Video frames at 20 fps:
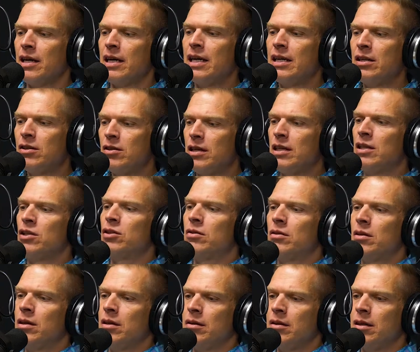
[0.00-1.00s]
is
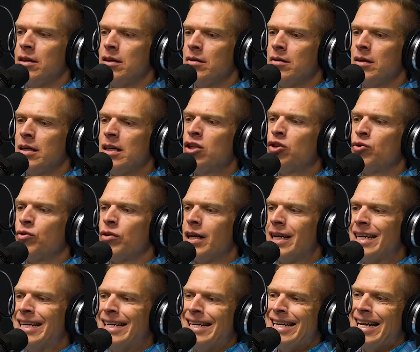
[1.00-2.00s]
the
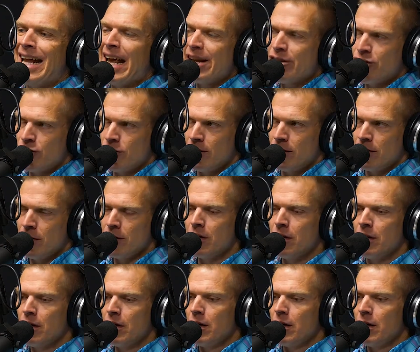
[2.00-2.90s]
Israelite nation